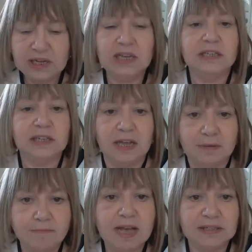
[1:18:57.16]
is a
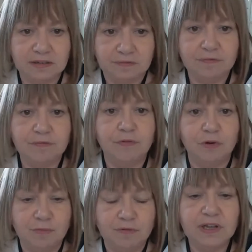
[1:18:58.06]
massive
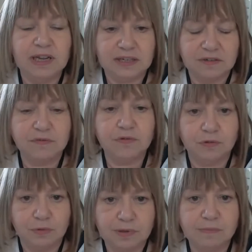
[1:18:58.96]
form of collective
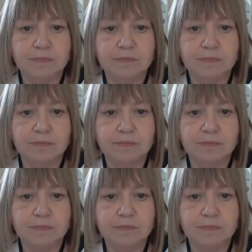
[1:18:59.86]
trauma.